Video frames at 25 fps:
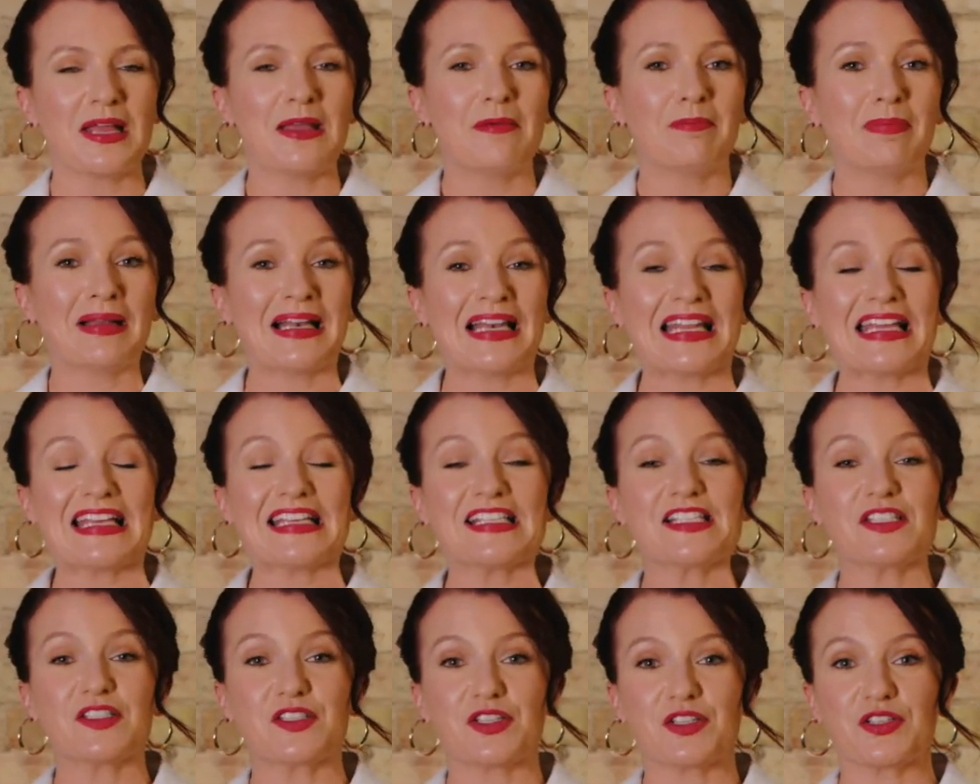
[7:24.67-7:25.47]

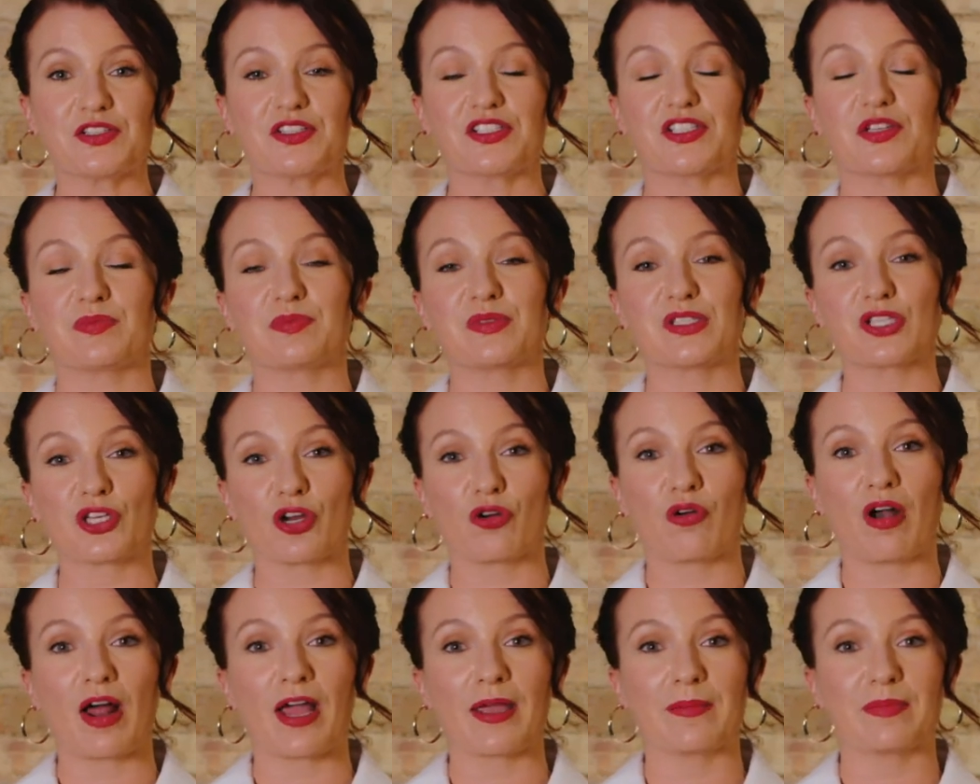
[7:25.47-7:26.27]
Please do
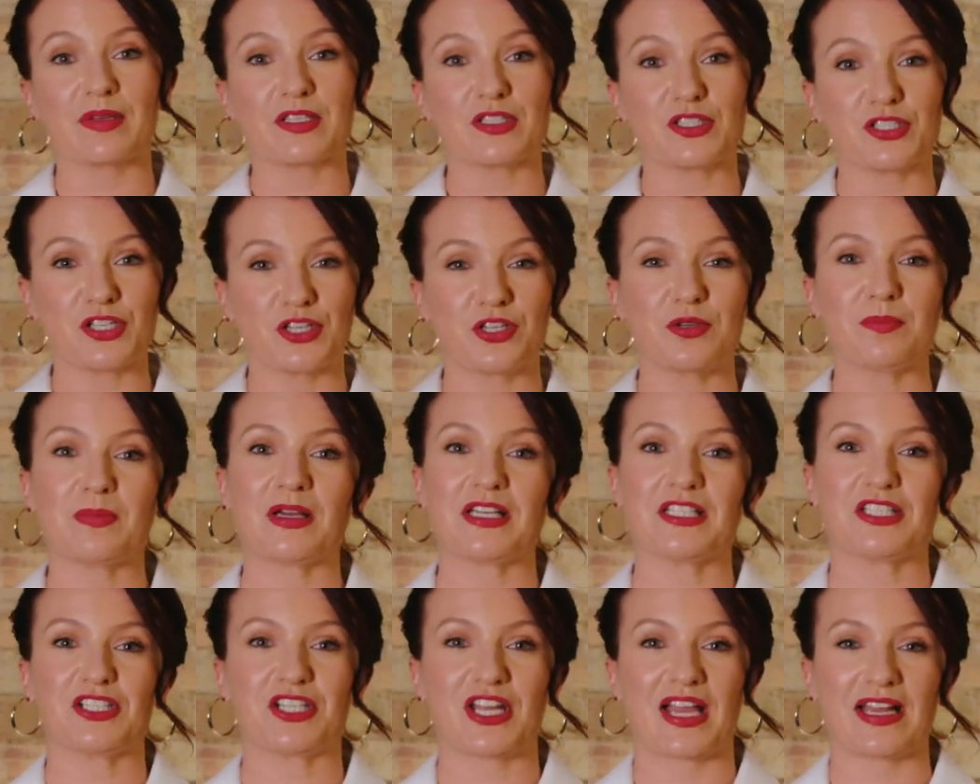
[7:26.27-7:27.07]
subscribe to my
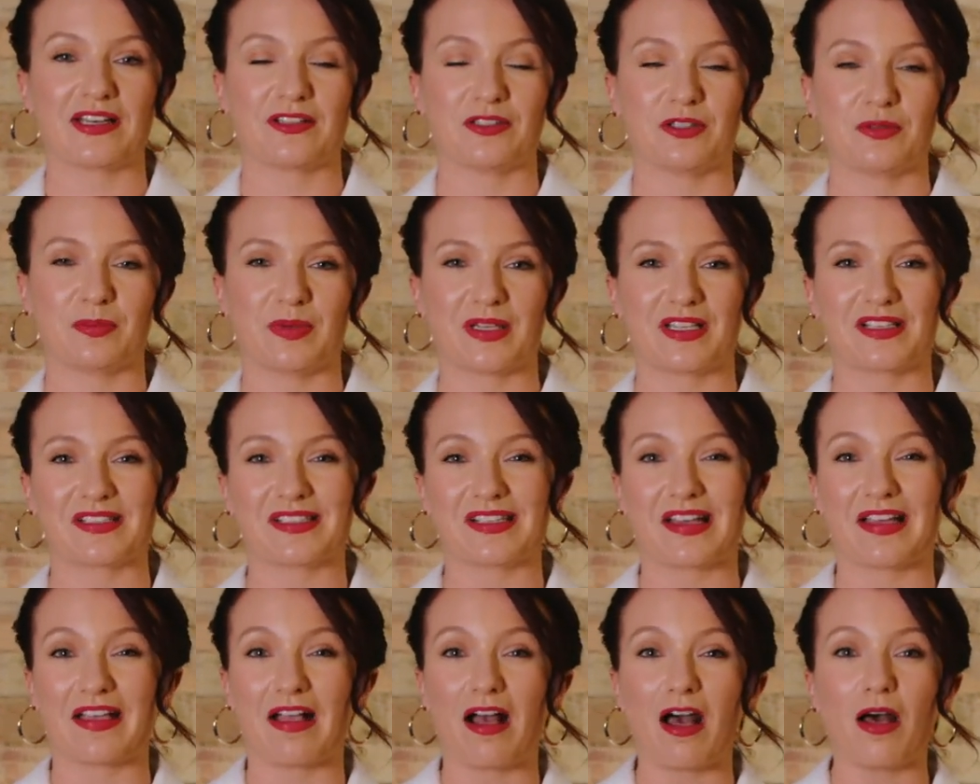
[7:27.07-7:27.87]
channel because
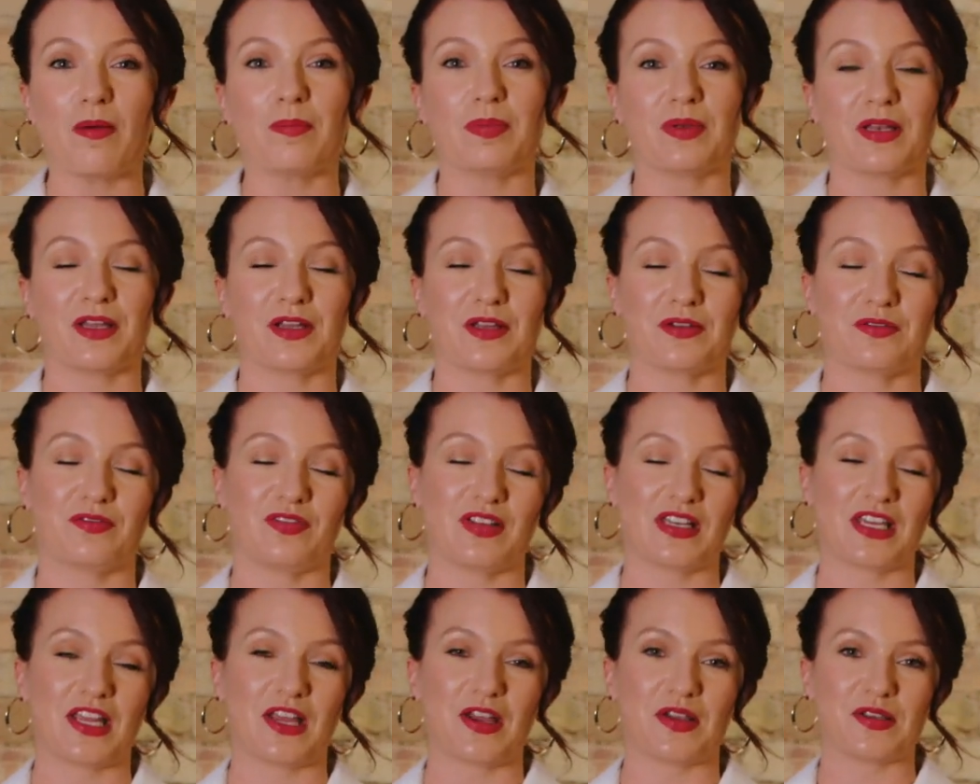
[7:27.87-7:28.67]
I upload
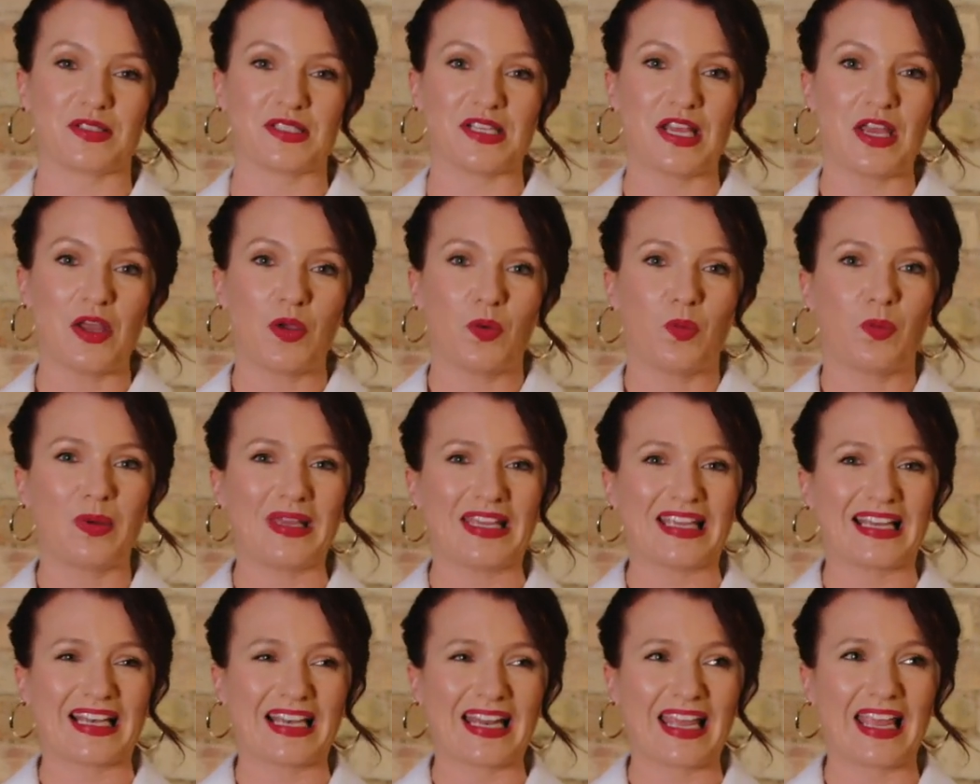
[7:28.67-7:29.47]
videos
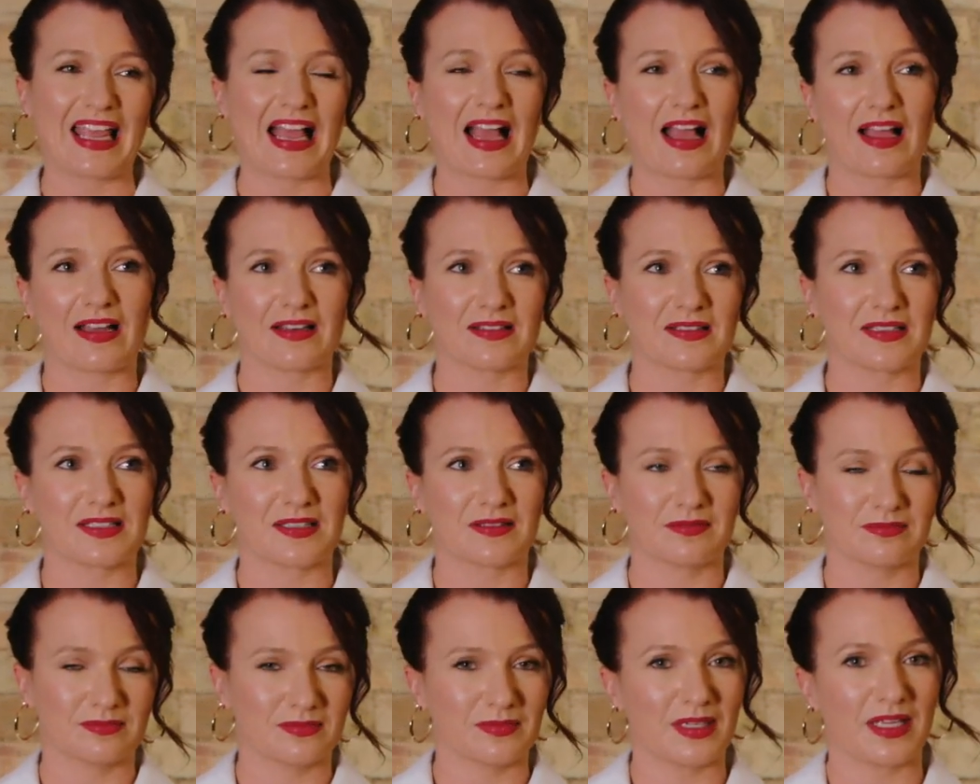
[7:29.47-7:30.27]
weekly and
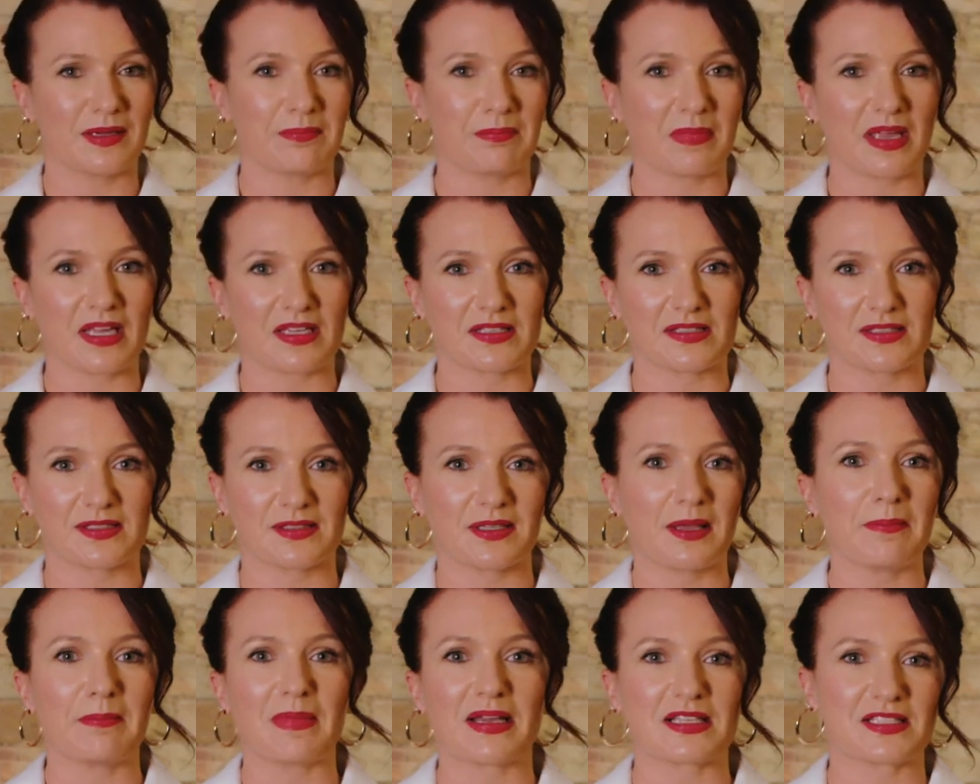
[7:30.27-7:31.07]
it makes
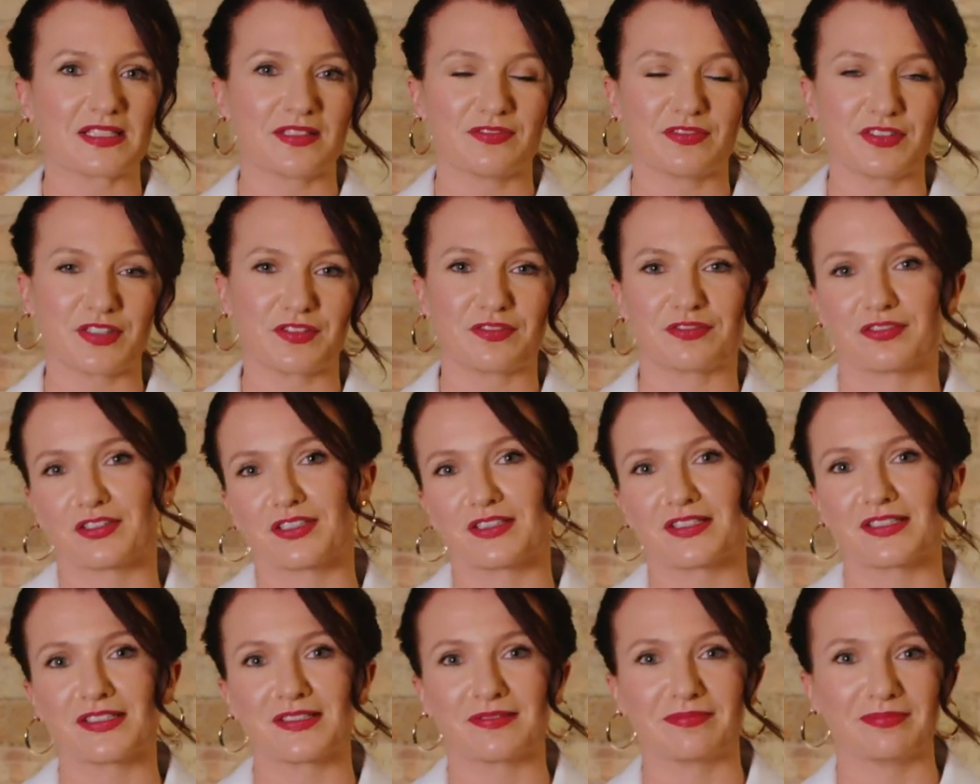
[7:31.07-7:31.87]
a massive
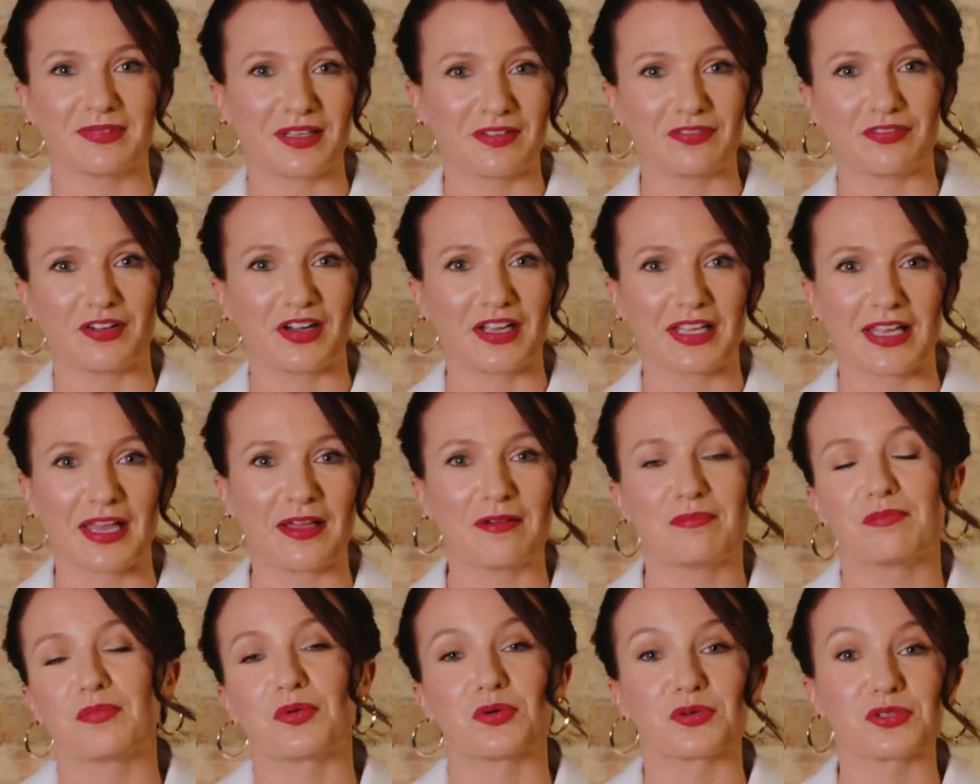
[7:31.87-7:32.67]
difference if I
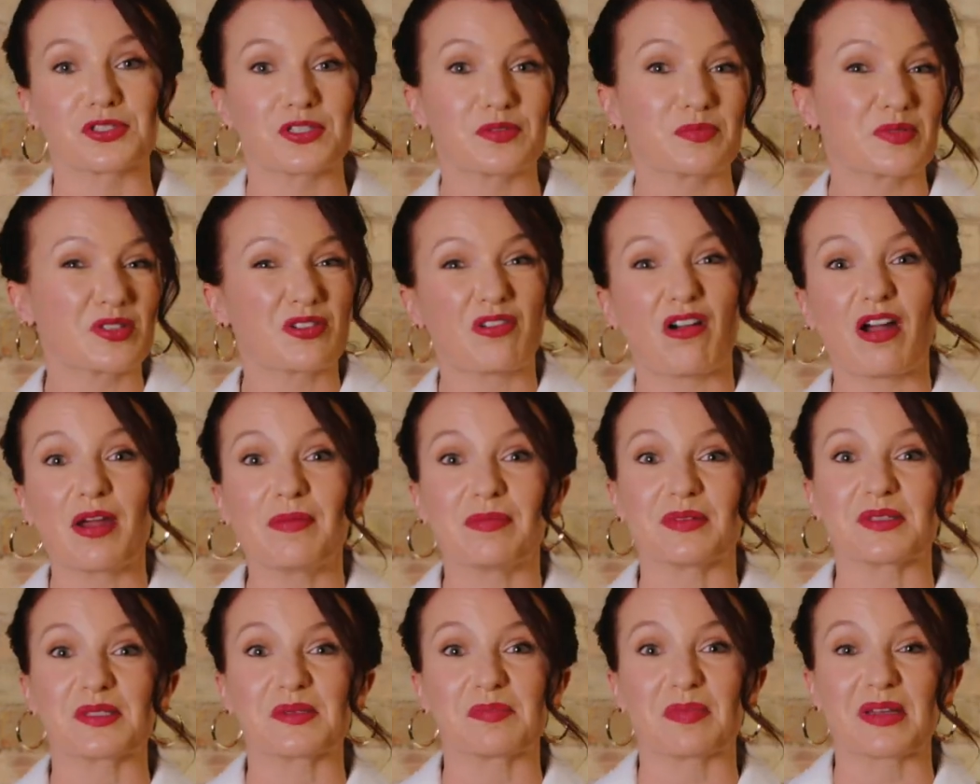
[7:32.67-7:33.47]
get more
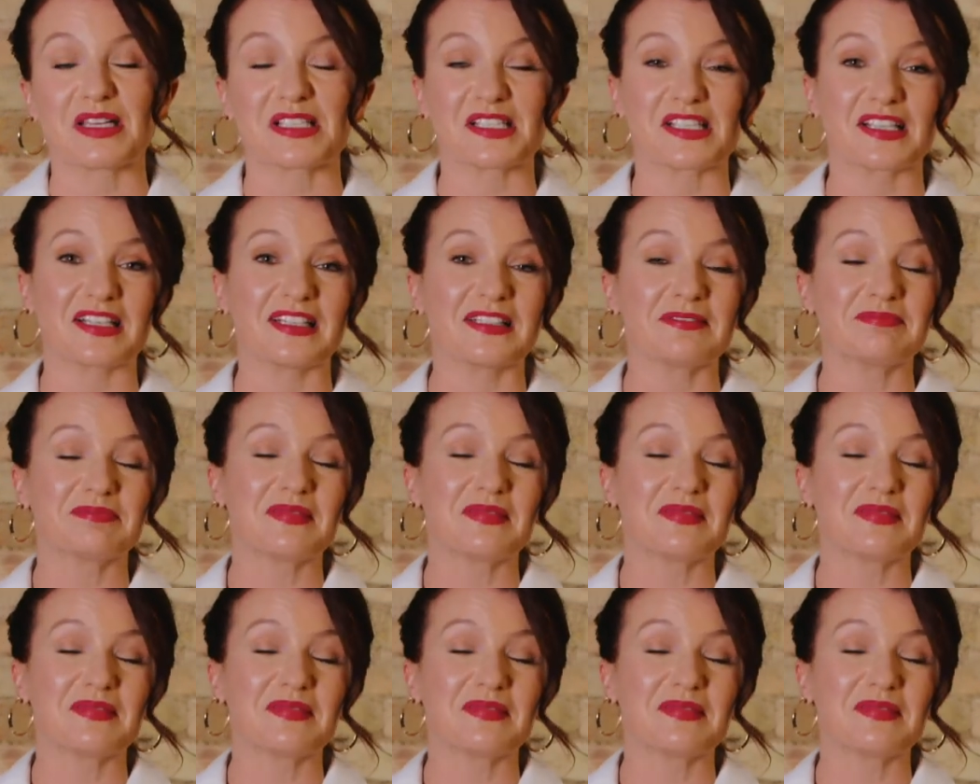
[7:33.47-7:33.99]
subscribers, basically.